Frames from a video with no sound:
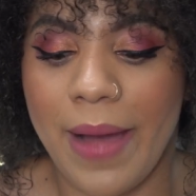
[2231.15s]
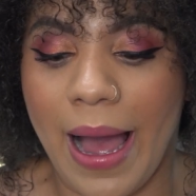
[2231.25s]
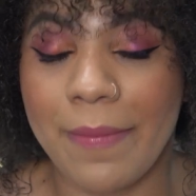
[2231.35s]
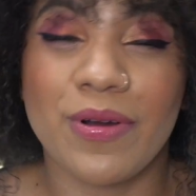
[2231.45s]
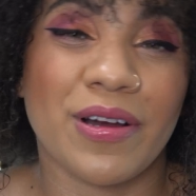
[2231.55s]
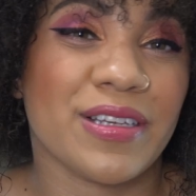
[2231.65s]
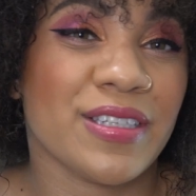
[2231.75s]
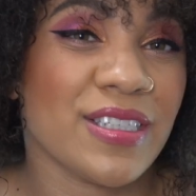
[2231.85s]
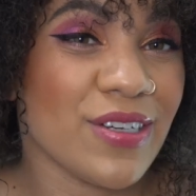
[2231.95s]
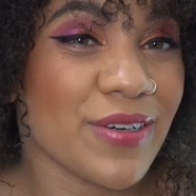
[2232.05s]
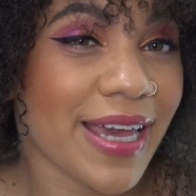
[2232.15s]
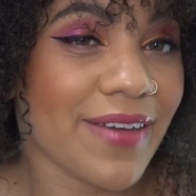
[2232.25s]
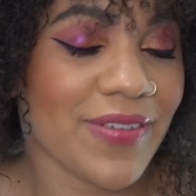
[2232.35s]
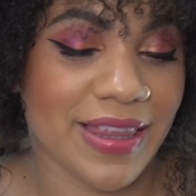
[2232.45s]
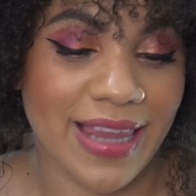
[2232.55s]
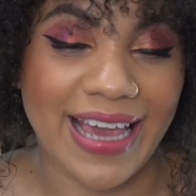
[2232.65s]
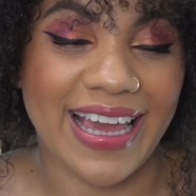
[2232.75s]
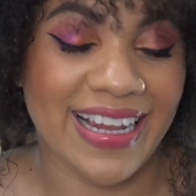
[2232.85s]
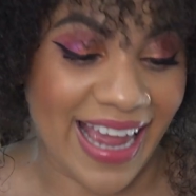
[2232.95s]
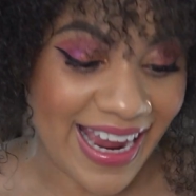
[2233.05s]
I'm gonna still give it like
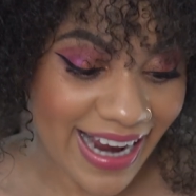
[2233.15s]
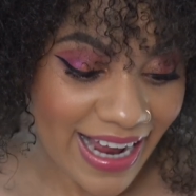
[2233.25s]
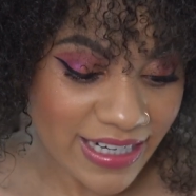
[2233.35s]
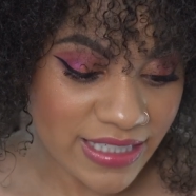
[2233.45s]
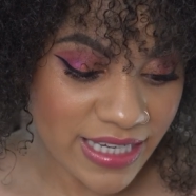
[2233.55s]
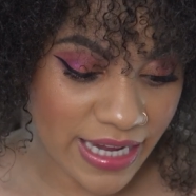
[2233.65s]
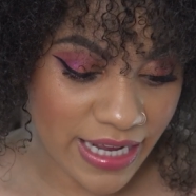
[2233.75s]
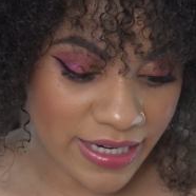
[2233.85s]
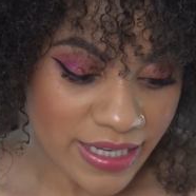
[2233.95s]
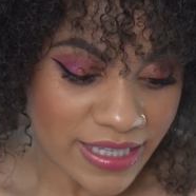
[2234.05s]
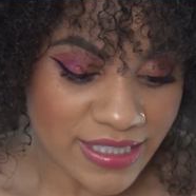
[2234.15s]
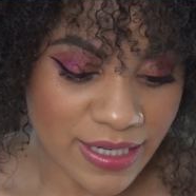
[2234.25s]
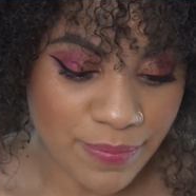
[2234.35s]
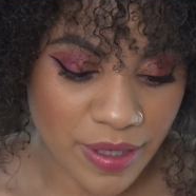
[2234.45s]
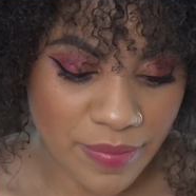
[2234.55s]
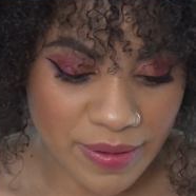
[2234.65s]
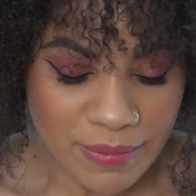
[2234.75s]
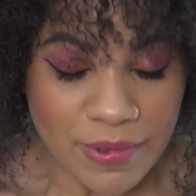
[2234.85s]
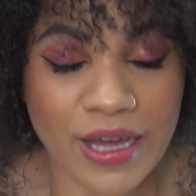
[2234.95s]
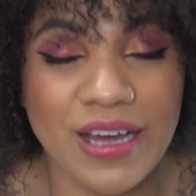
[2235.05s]
an 8 out of 10
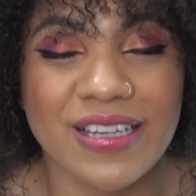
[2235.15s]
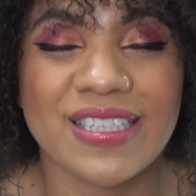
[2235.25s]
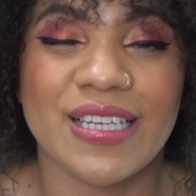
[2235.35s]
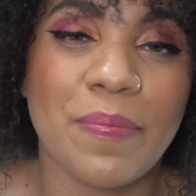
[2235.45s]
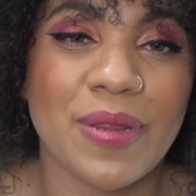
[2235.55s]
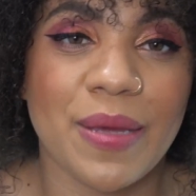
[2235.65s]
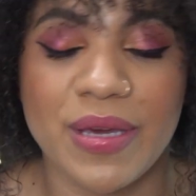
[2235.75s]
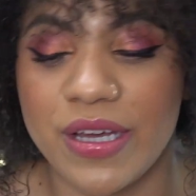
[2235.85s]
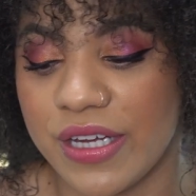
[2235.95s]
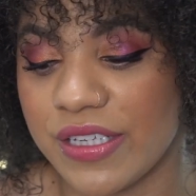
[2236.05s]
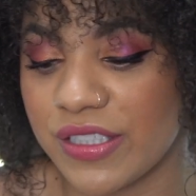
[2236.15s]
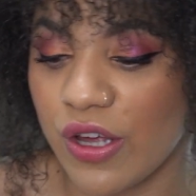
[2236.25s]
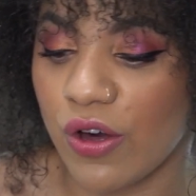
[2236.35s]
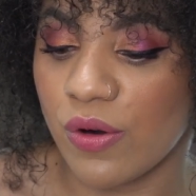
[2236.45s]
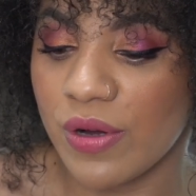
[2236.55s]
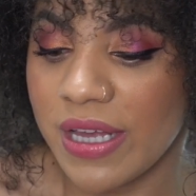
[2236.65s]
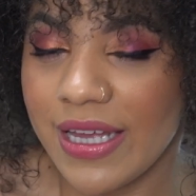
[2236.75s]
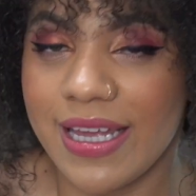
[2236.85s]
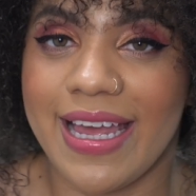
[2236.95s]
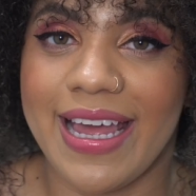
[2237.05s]
simply because though
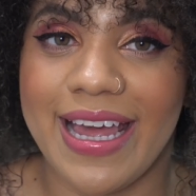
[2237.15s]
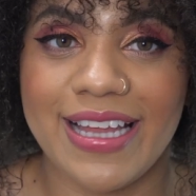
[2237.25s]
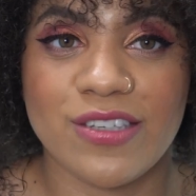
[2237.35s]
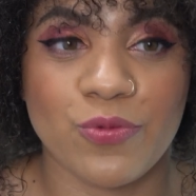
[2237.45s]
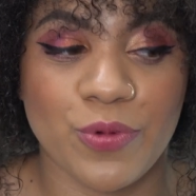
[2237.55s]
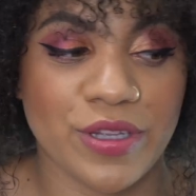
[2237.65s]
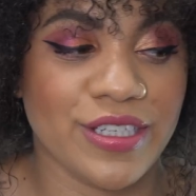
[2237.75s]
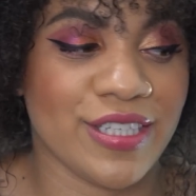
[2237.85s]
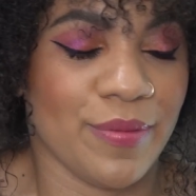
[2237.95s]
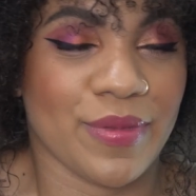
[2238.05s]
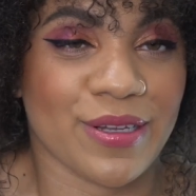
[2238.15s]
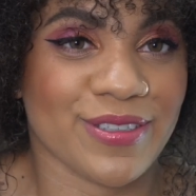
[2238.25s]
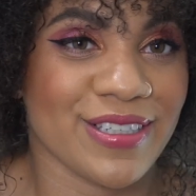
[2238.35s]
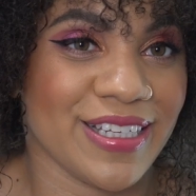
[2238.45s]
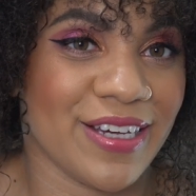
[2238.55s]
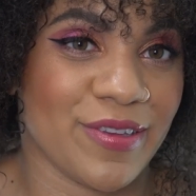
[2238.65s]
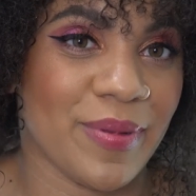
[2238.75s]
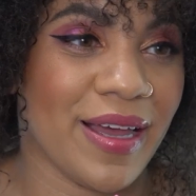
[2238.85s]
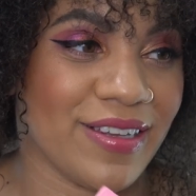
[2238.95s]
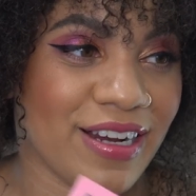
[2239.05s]
it's really similar to the other
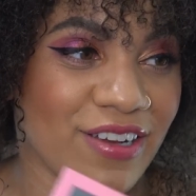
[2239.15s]
palette